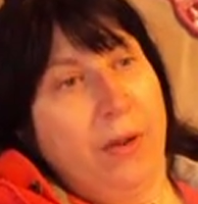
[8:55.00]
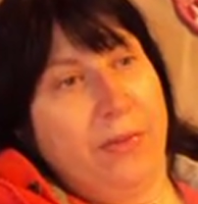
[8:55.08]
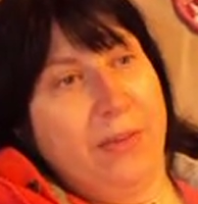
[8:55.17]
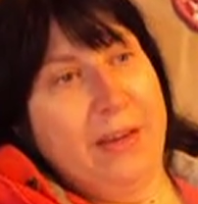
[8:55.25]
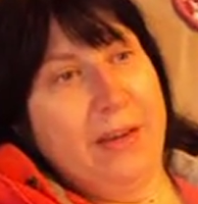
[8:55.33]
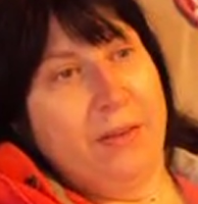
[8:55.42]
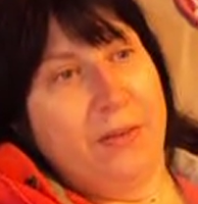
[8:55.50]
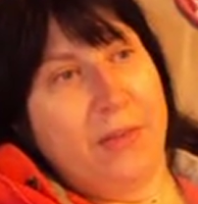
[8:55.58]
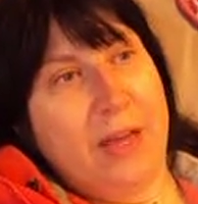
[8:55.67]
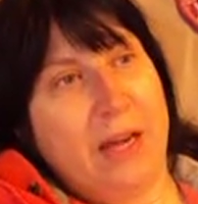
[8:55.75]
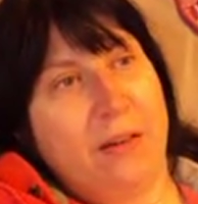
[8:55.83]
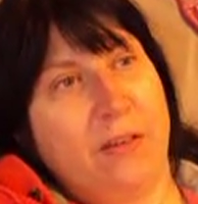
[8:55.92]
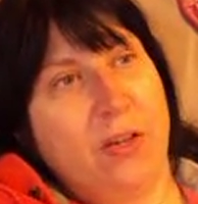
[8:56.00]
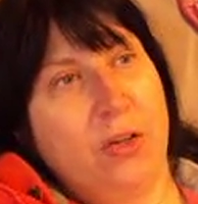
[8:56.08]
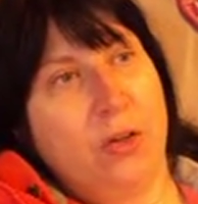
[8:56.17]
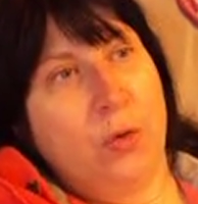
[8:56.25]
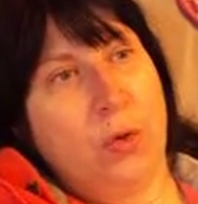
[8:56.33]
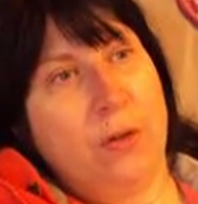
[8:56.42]
So I think it's that
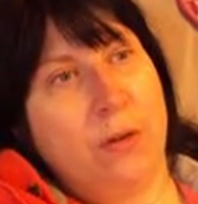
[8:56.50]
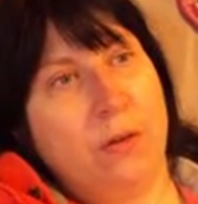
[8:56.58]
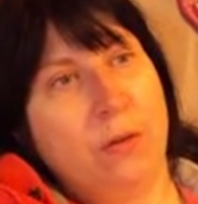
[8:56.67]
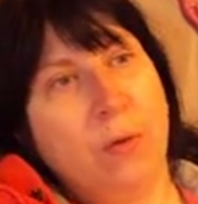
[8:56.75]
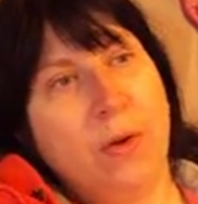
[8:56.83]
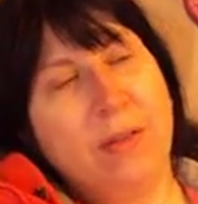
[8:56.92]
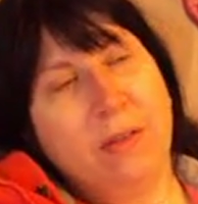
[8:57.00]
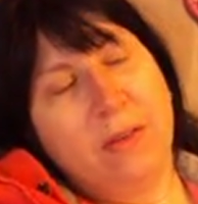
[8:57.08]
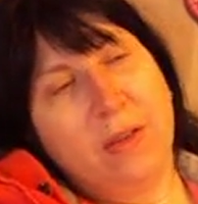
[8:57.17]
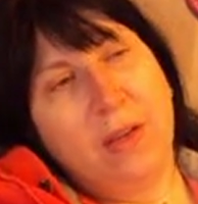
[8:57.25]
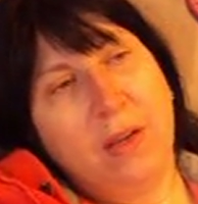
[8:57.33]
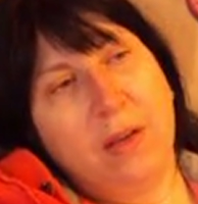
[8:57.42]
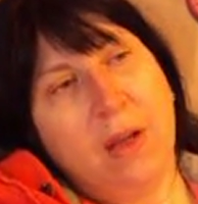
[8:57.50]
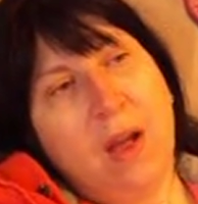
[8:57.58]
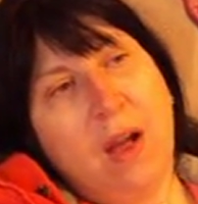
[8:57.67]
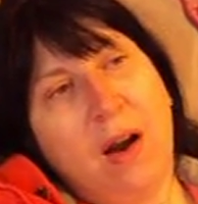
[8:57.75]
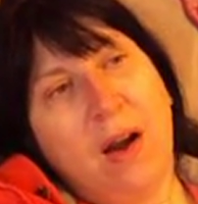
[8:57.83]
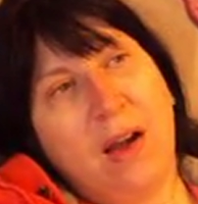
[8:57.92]
too. The one
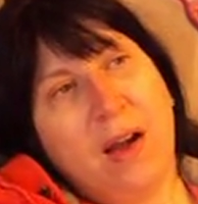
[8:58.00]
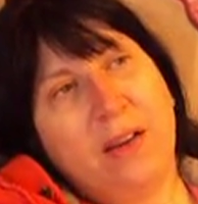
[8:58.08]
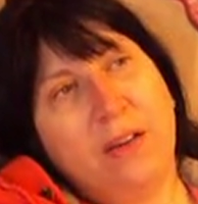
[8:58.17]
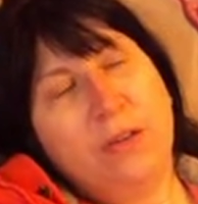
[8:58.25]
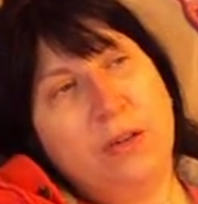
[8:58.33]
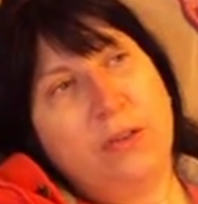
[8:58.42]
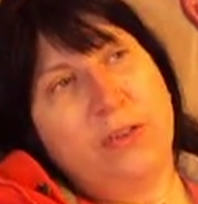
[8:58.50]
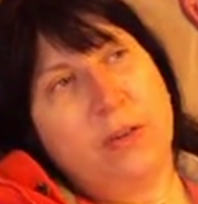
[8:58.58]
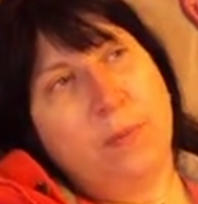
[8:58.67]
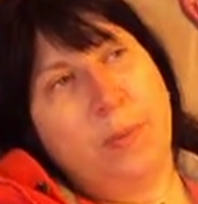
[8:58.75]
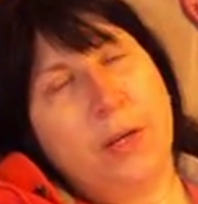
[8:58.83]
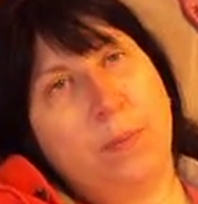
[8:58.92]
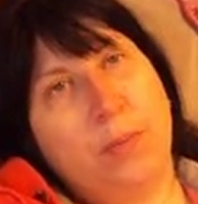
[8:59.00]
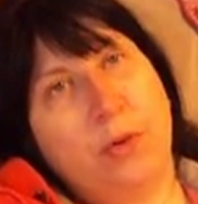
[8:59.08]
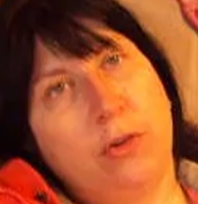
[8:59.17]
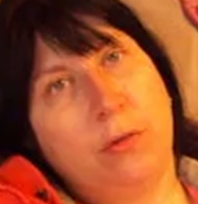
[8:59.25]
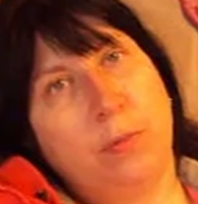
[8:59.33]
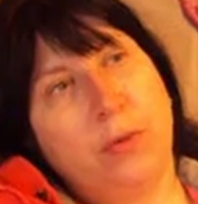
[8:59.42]
thing I, I do know some
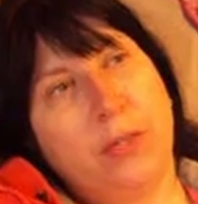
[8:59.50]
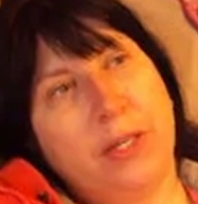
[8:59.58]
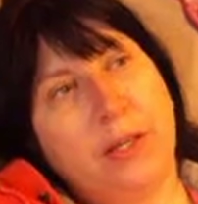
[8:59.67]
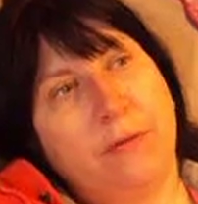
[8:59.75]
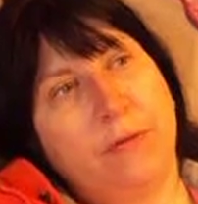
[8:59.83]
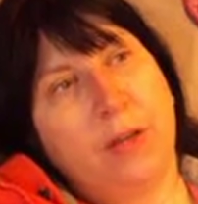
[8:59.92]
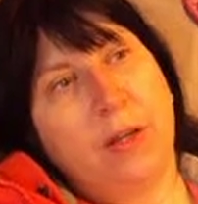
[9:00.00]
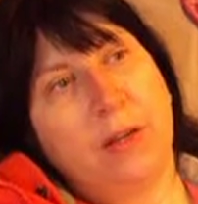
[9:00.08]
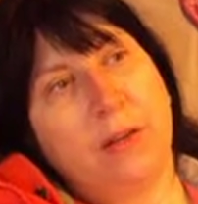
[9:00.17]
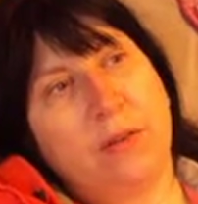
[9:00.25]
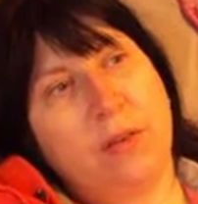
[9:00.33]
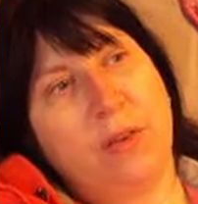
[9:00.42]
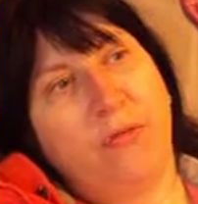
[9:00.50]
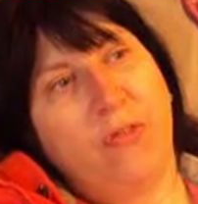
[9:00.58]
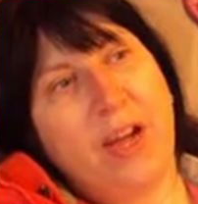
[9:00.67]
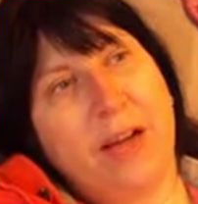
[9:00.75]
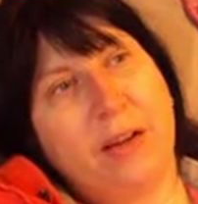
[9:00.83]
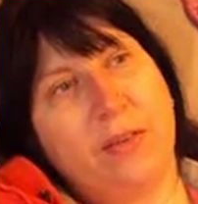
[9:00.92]
people who believe that it's
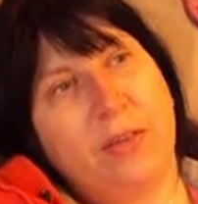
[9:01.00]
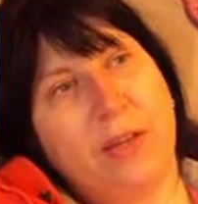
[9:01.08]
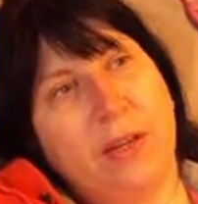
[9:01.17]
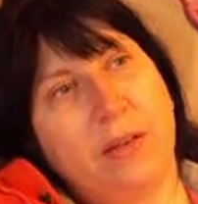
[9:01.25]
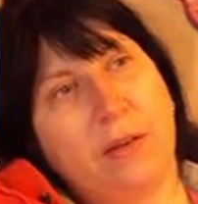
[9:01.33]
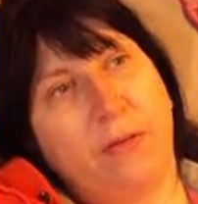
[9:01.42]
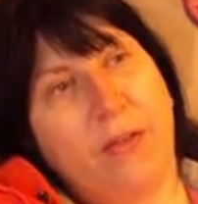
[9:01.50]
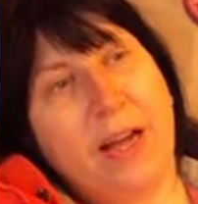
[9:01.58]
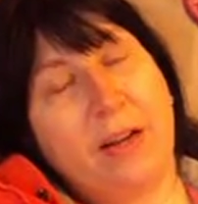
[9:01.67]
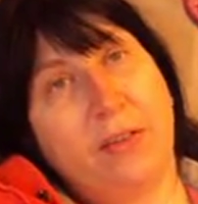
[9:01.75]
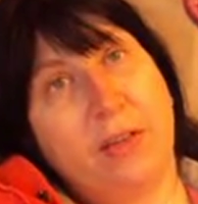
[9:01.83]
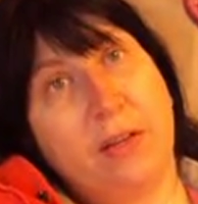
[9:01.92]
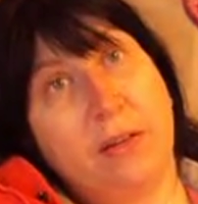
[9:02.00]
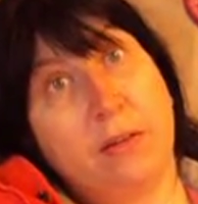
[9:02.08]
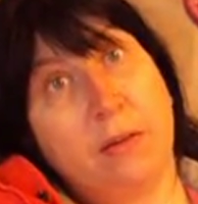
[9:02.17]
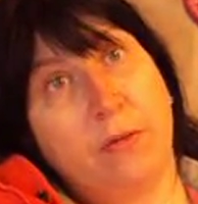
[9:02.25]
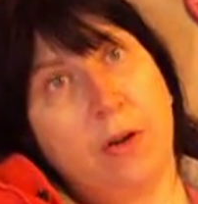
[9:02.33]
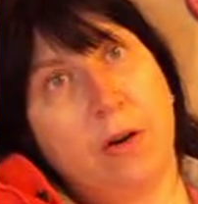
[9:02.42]
the vaccine, the
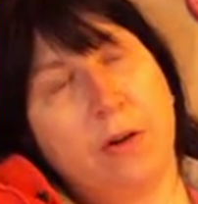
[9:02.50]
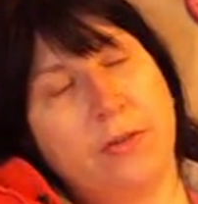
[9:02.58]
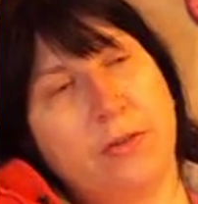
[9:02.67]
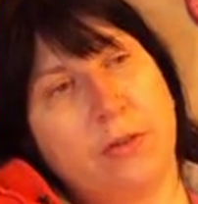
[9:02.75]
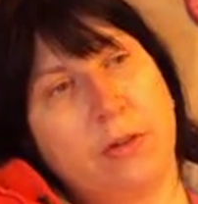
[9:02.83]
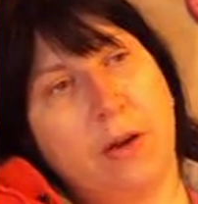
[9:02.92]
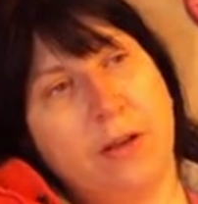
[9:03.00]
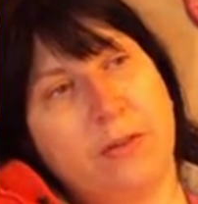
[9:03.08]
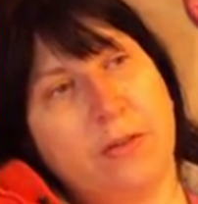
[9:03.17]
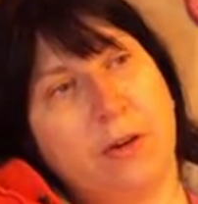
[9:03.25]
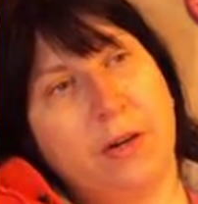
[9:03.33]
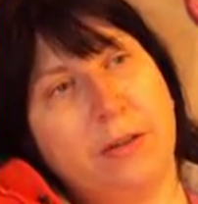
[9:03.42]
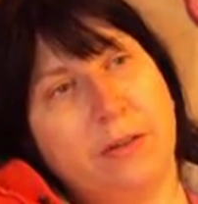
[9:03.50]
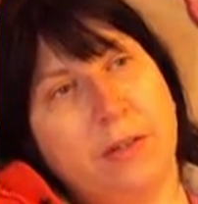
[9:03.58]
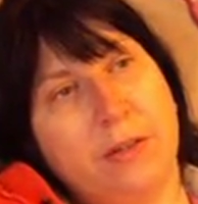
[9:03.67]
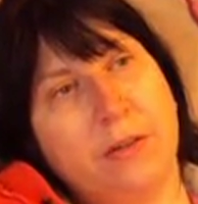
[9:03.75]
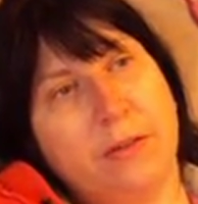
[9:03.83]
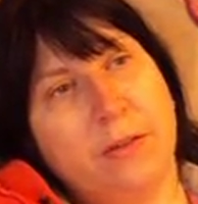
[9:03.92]
vaccines have caused, caused our
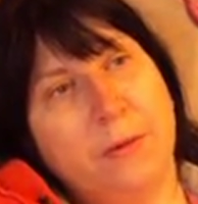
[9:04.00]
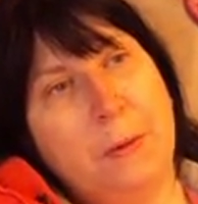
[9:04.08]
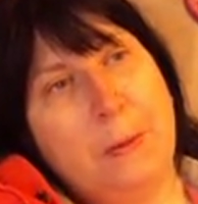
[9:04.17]
illness.